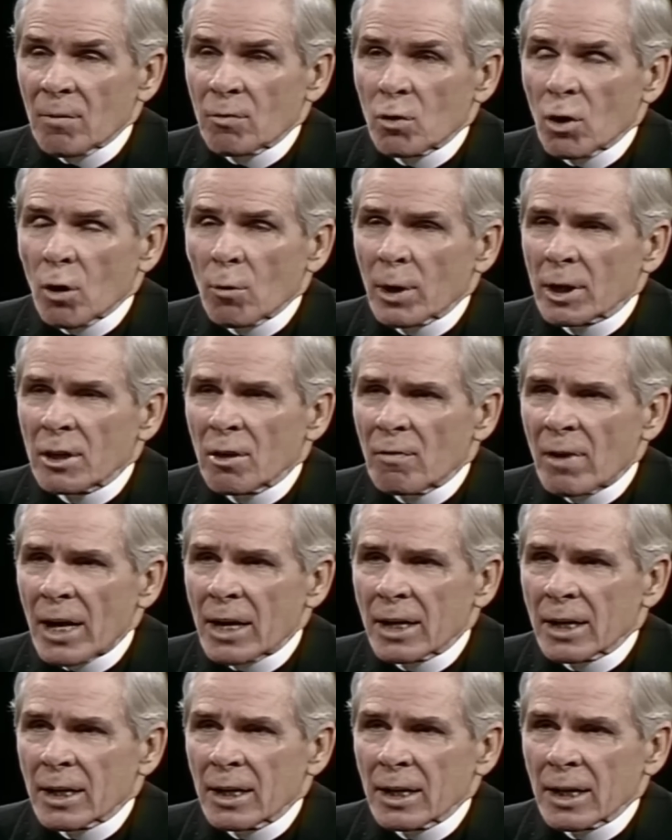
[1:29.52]
After all, what the
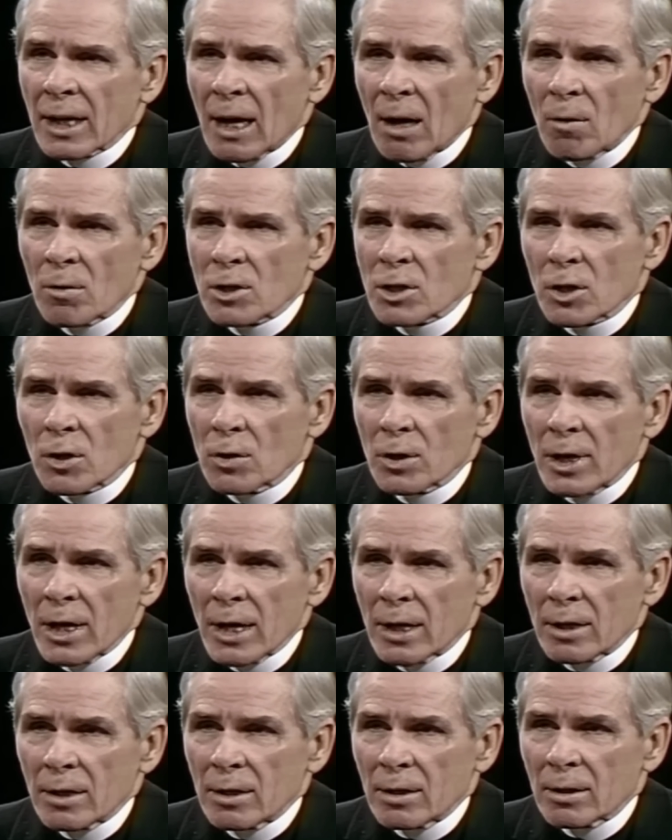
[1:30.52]
Vatican Council
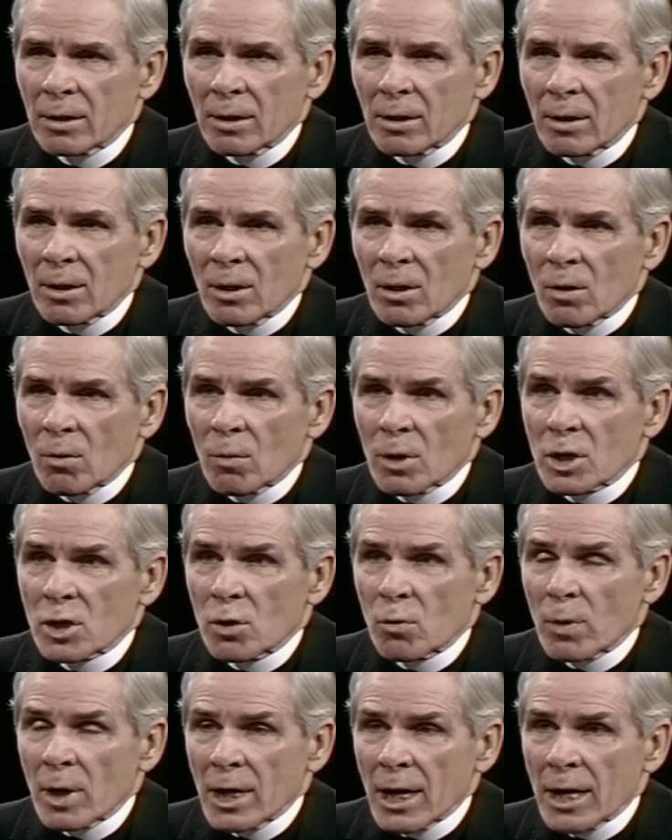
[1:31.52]
did
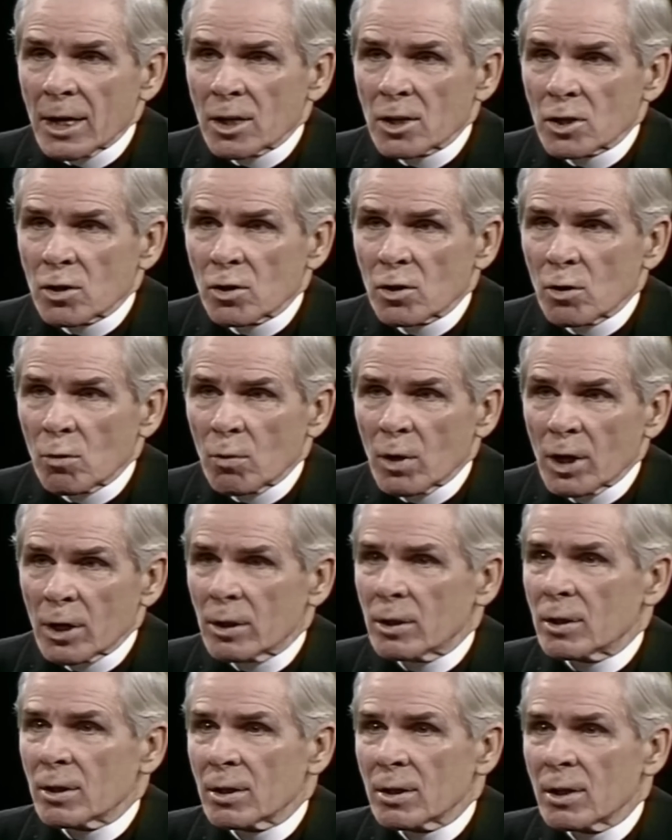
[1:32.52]
was to relate us to the
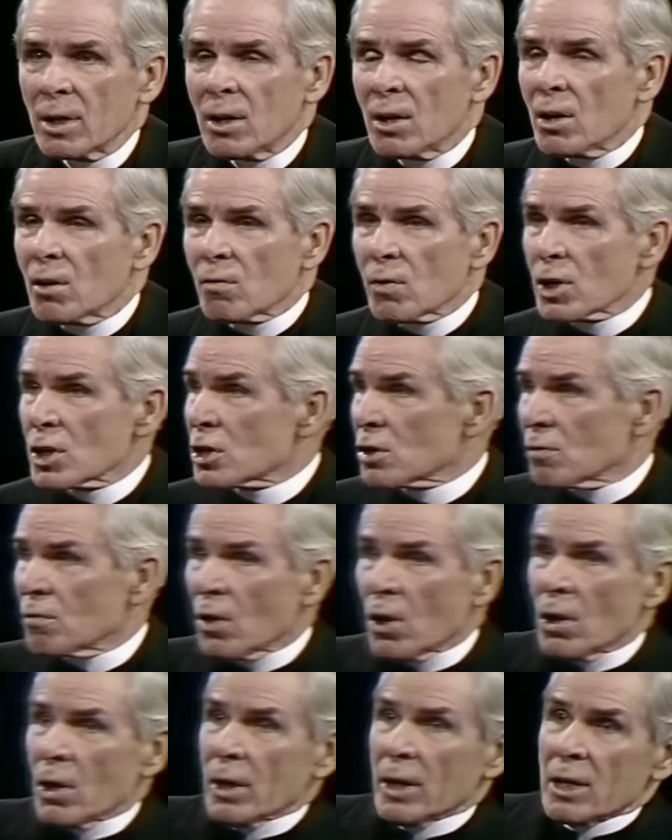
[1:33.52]
world. First
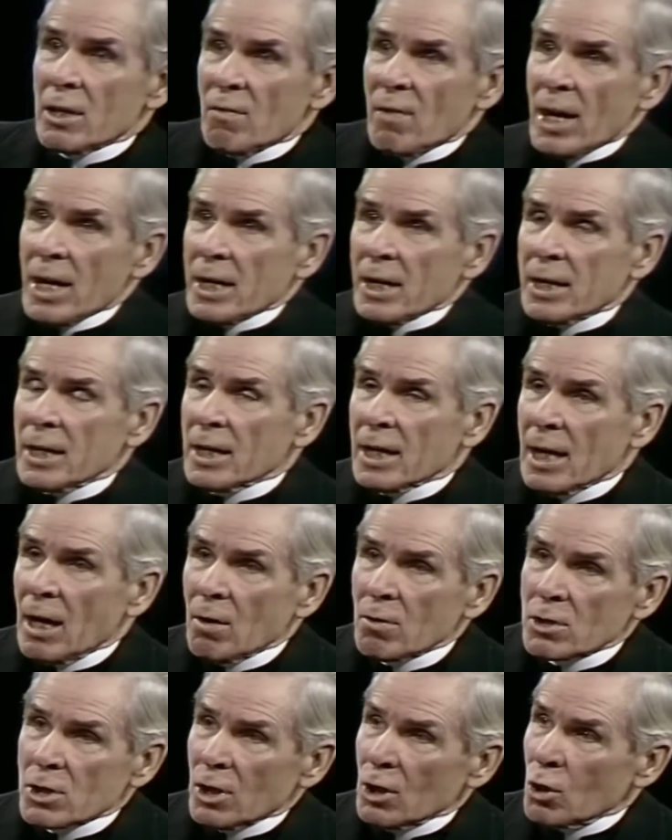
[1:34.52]
of all, in the Vatican
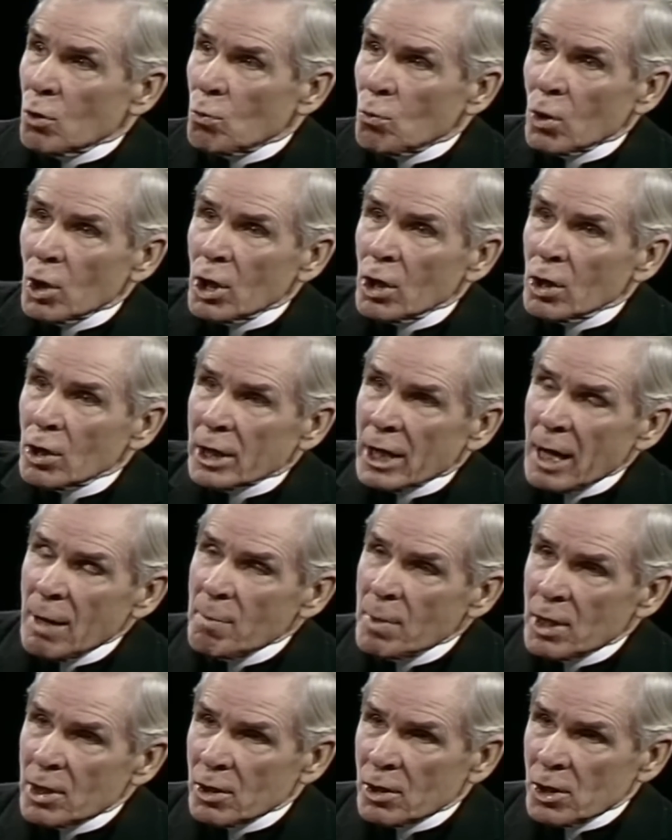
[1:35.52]
Council, the world
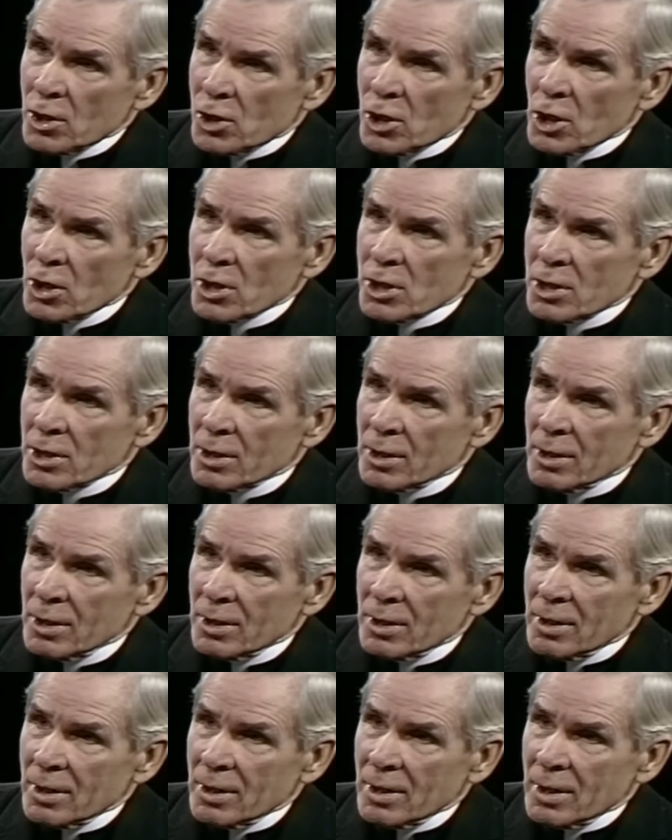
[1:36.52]
came into the church,
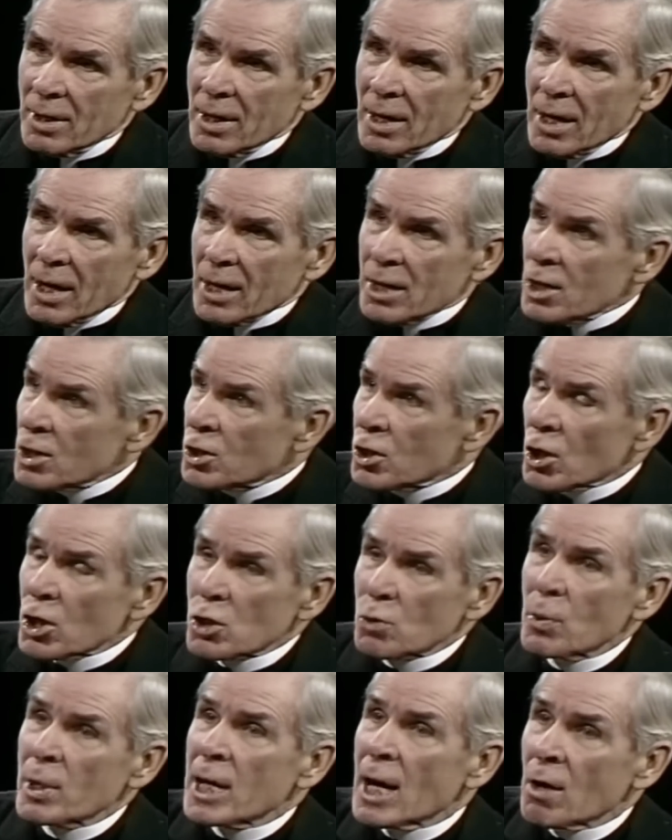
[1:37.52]
and the
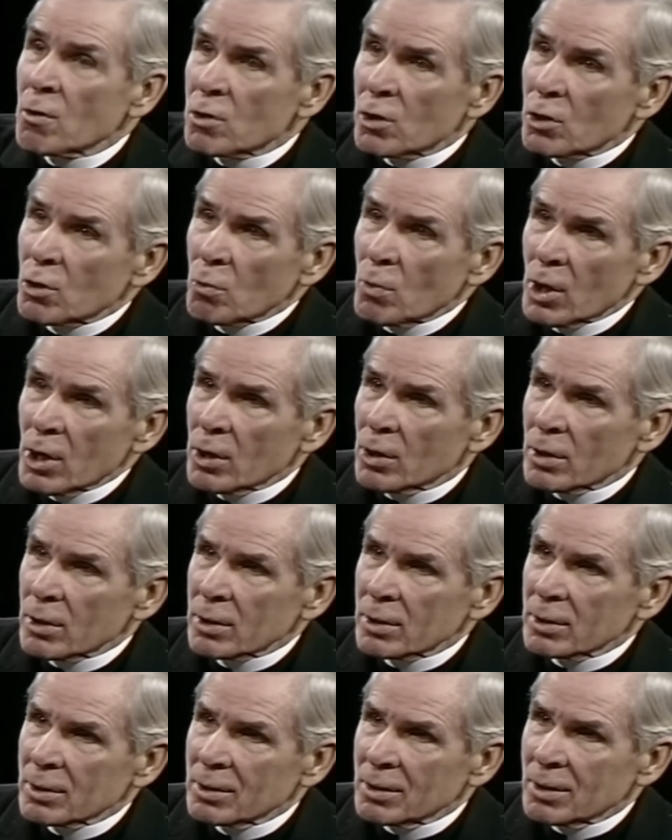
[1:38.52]
church went out to the
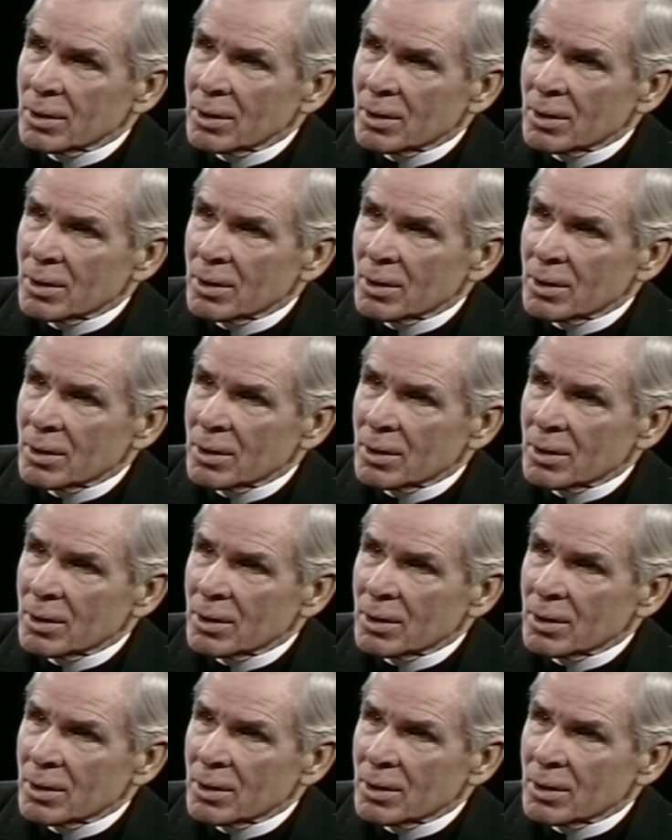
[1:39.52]
world.